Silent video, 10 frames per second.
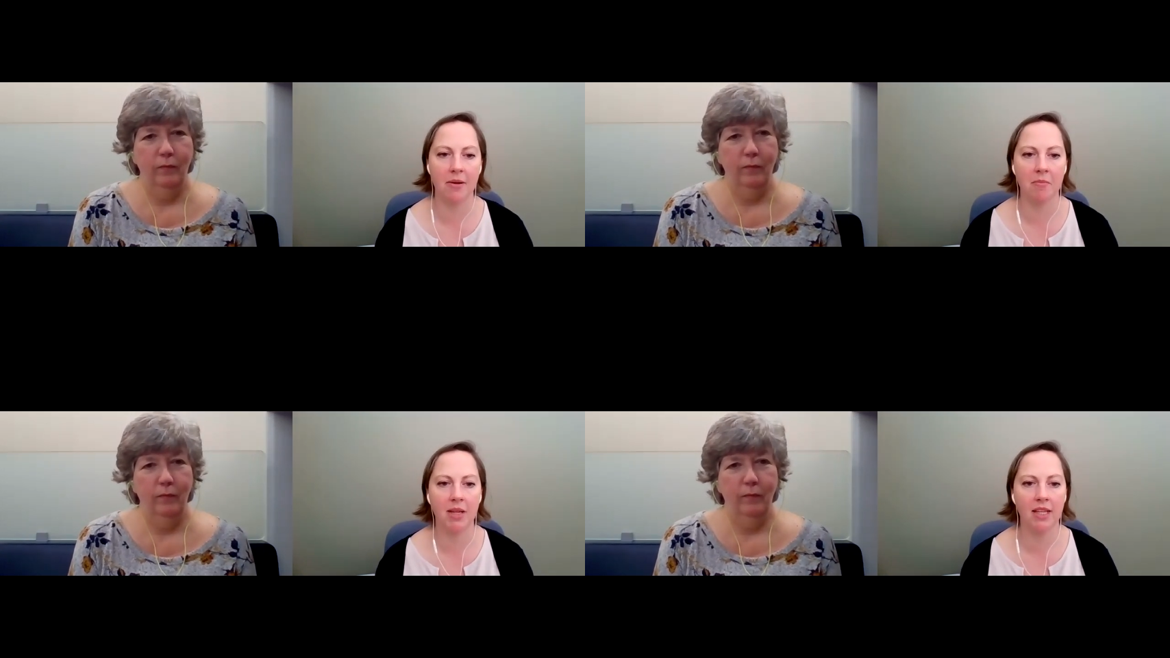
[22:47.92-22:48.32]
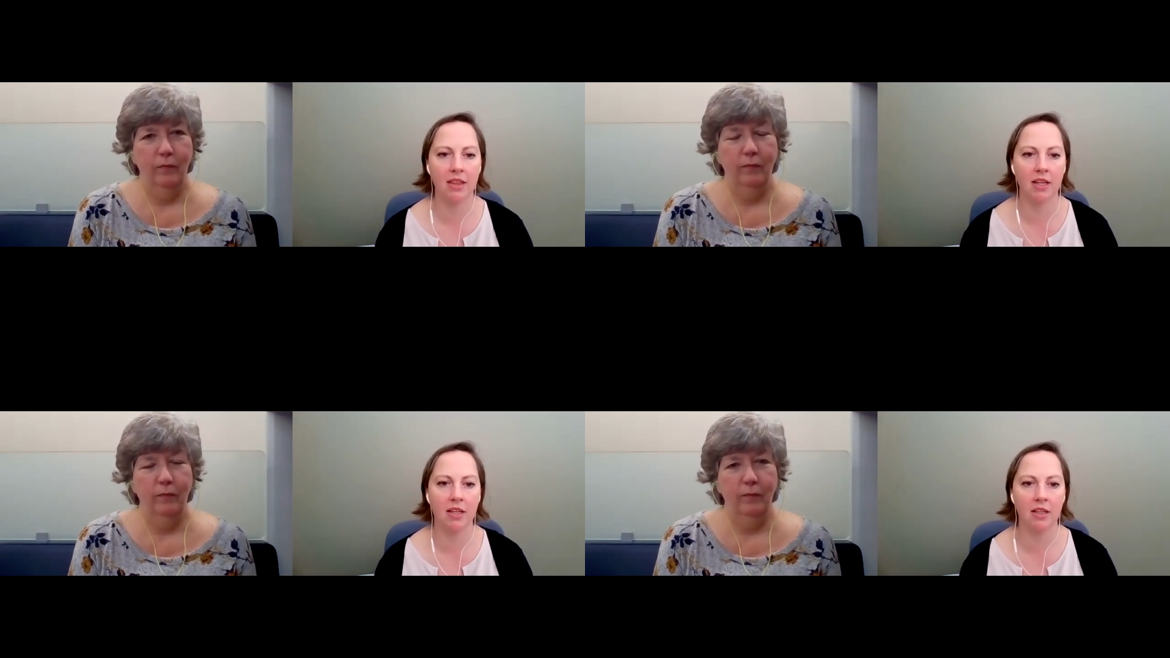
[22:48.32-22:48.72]
Speaker 1: um,
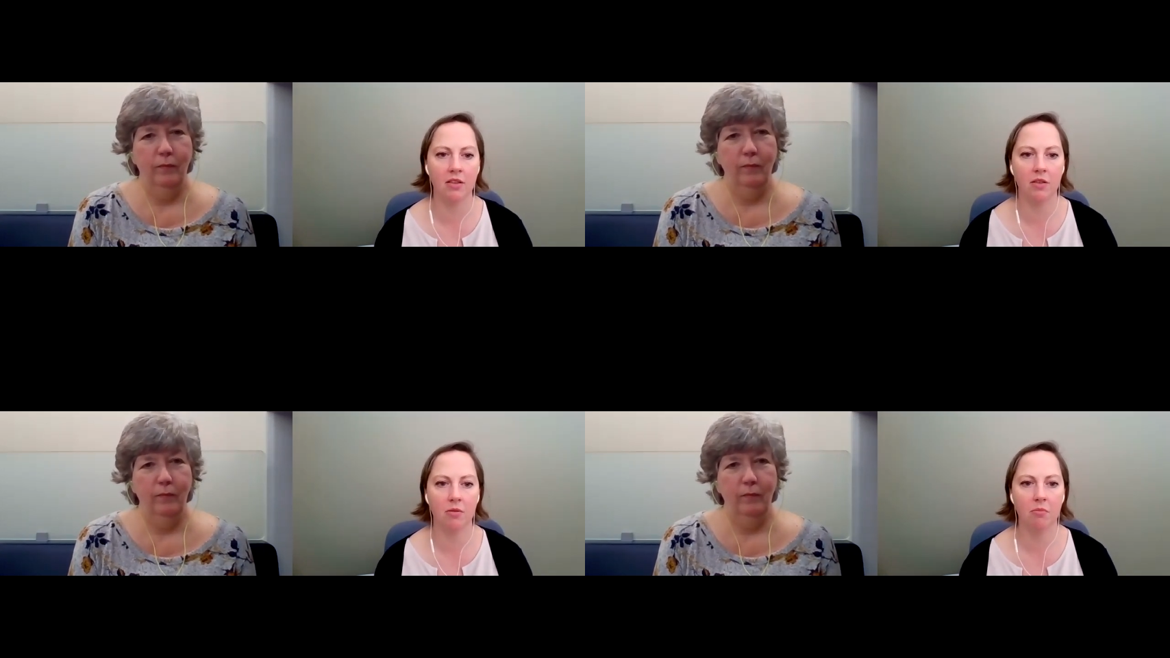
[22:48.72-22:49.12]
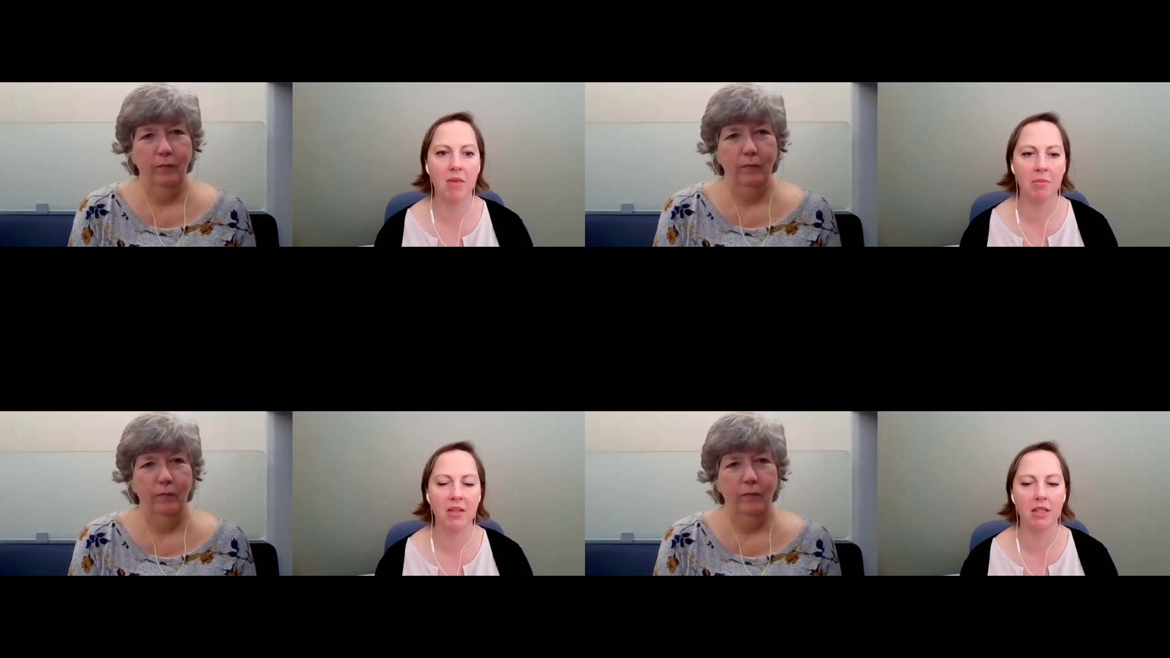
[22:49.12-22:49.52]
in the
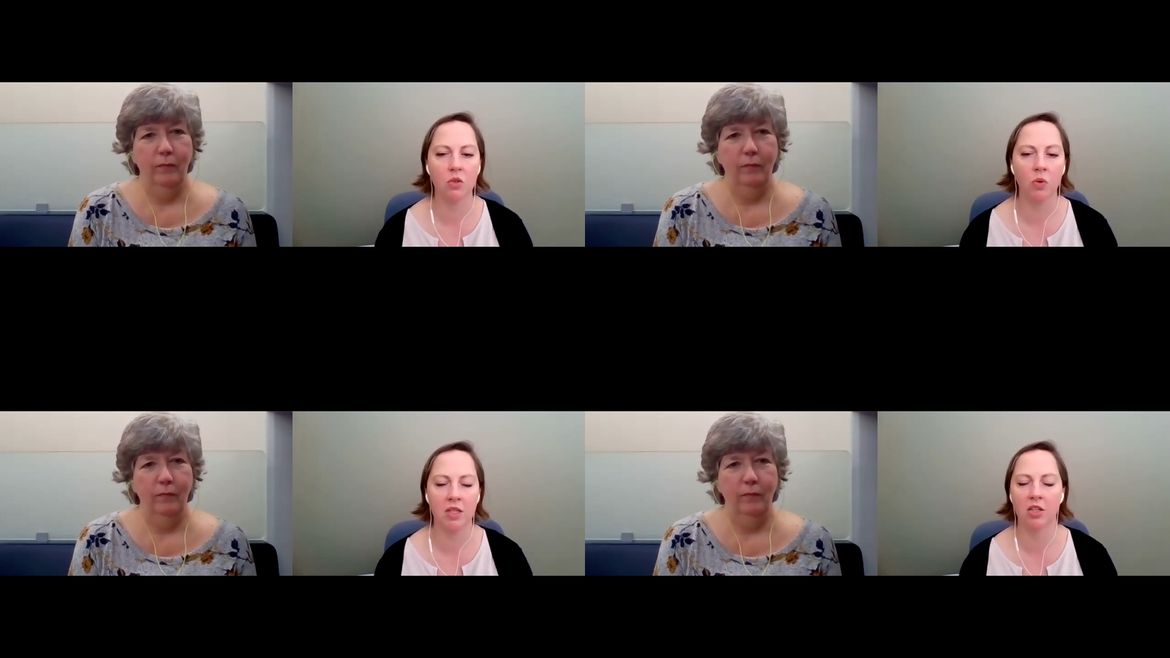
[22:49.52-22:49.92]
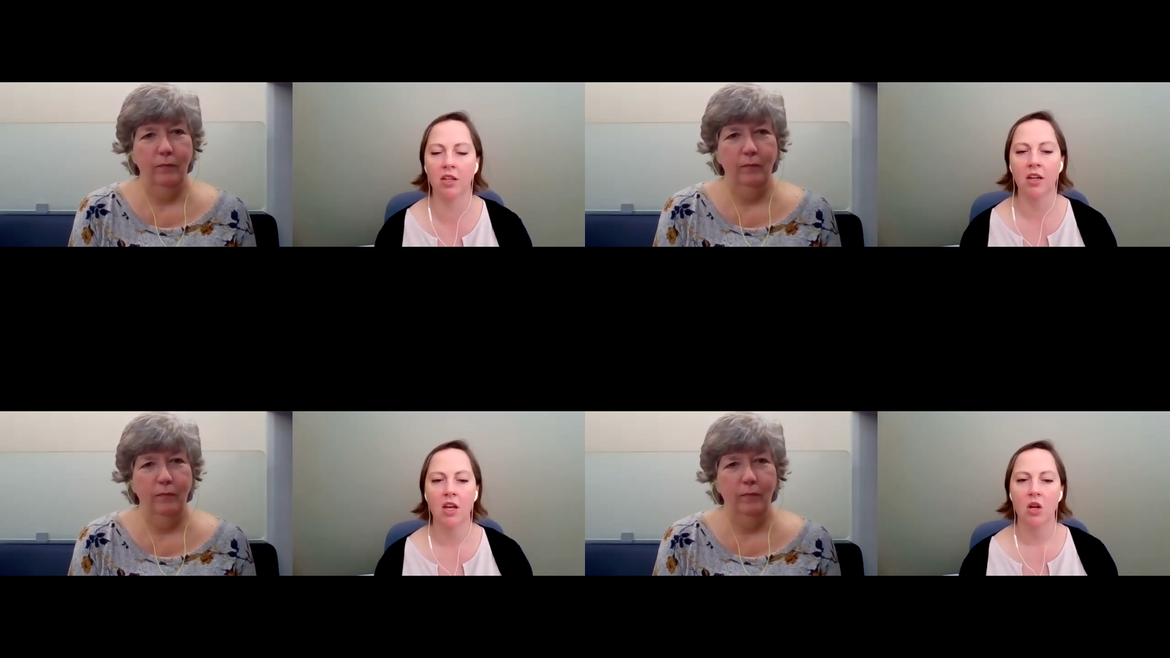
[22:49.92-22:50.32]
maybe this
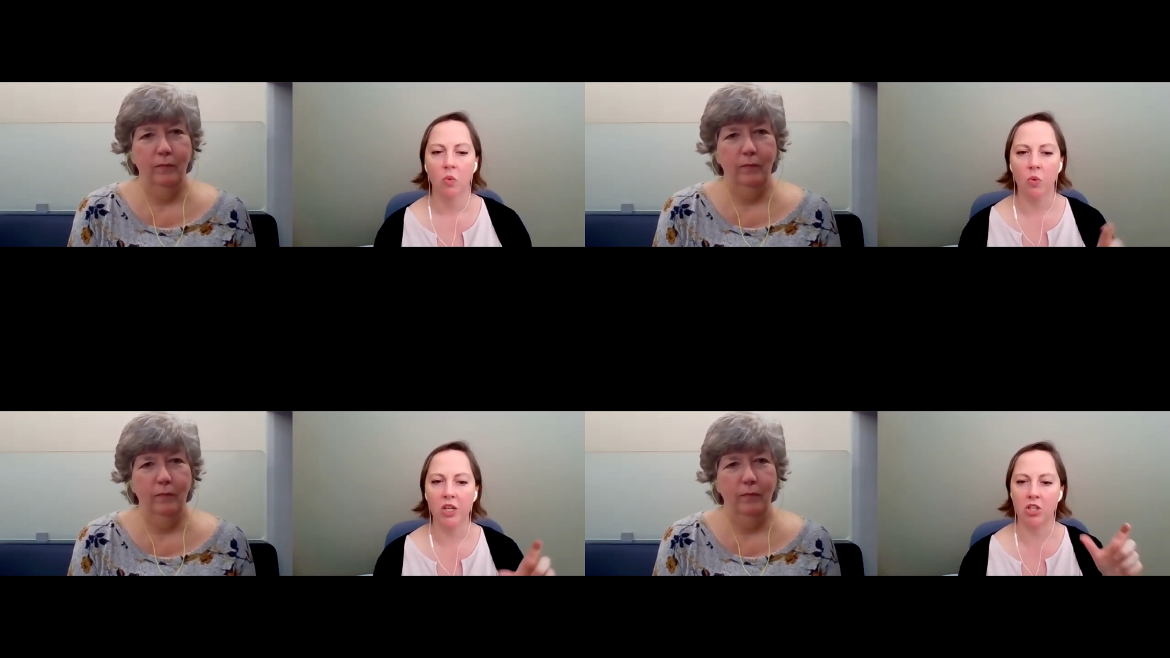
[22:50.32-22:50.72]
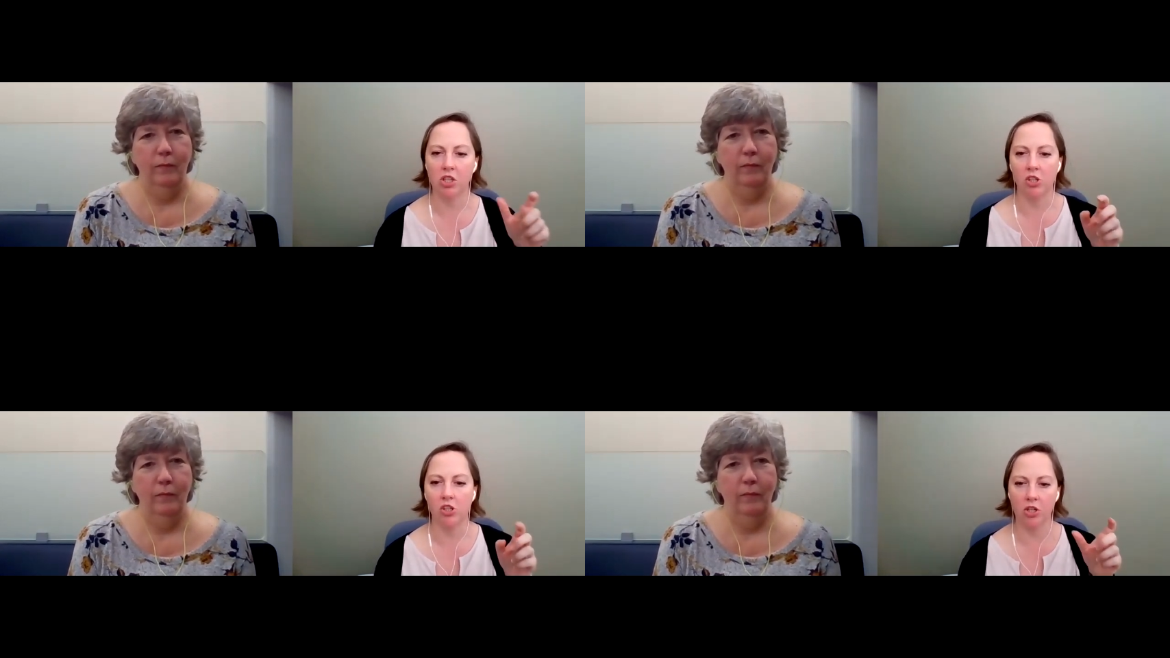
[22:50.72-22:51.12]
winter we
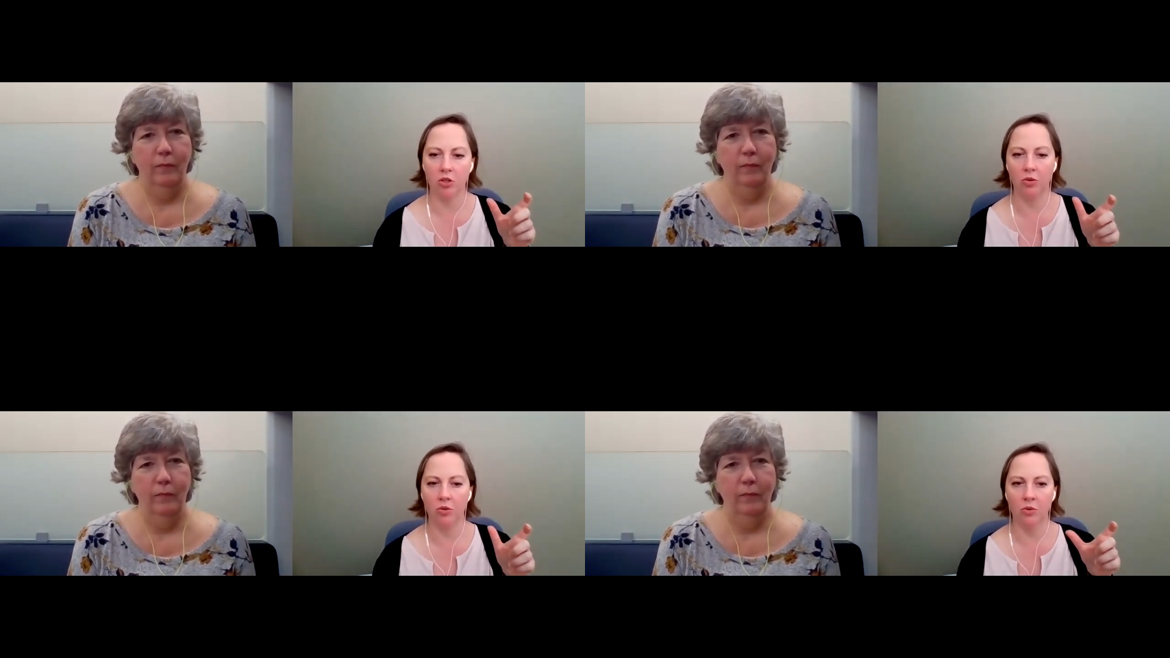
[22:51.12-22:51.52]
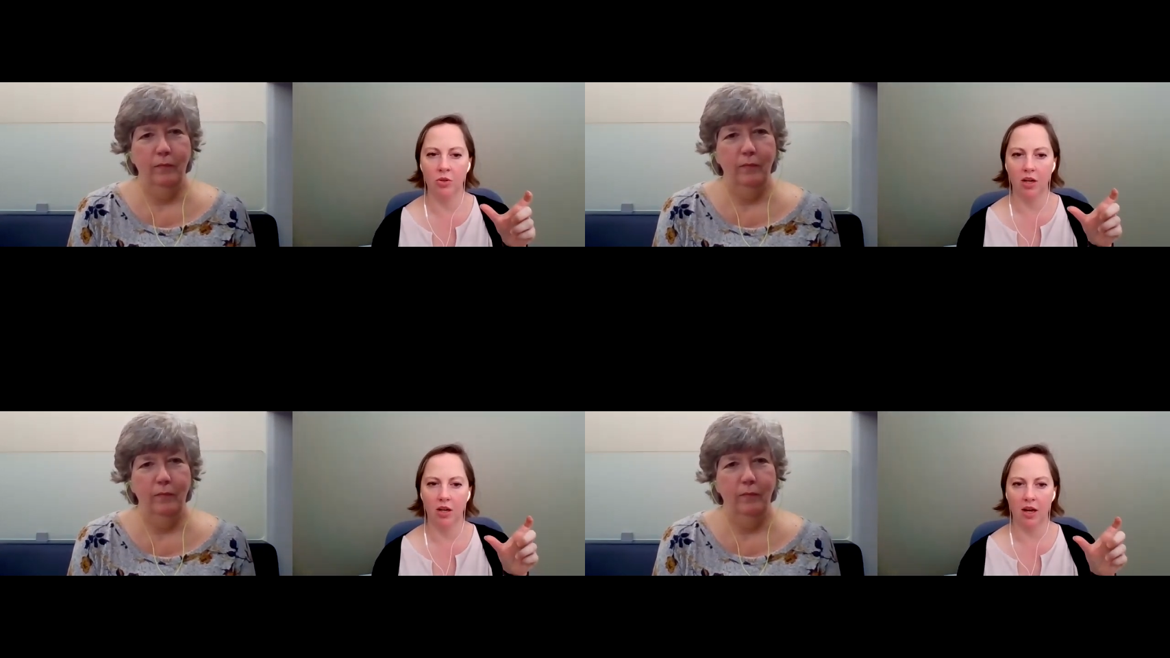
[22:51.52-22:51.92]
should
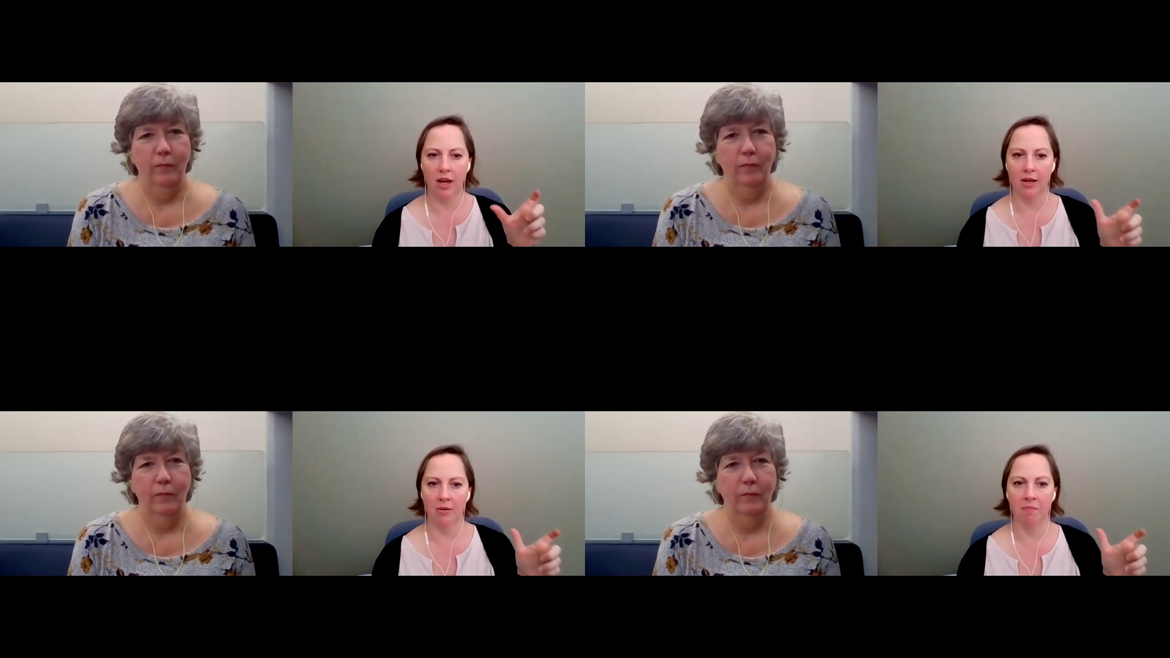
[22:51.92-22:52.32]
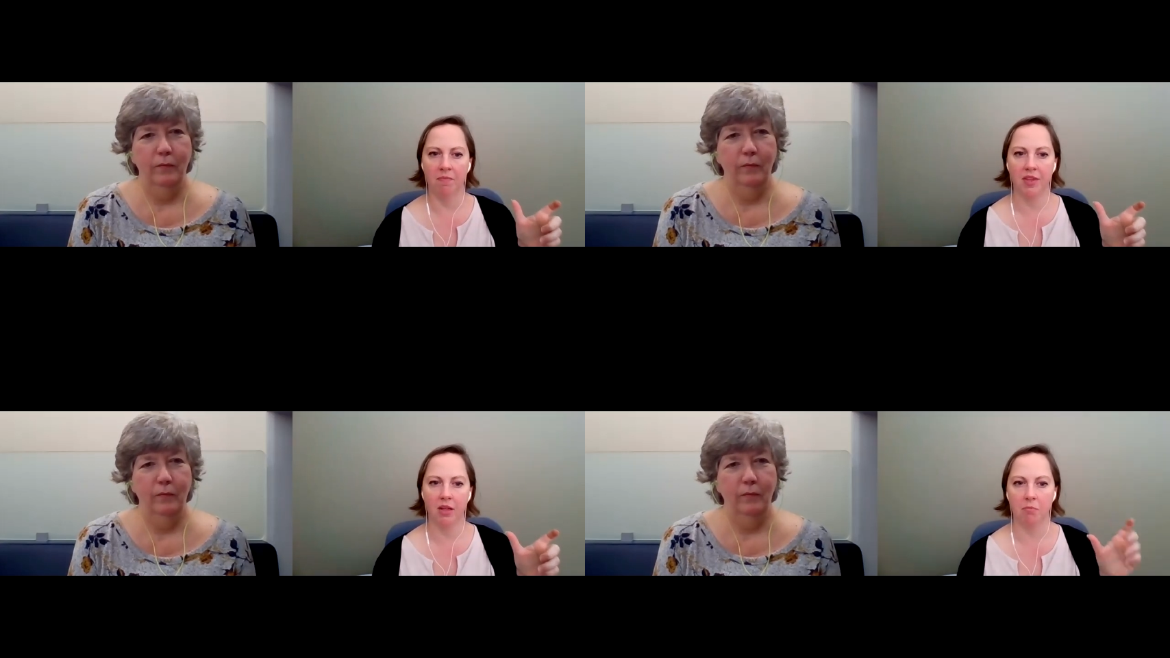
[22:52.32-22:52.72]
do um,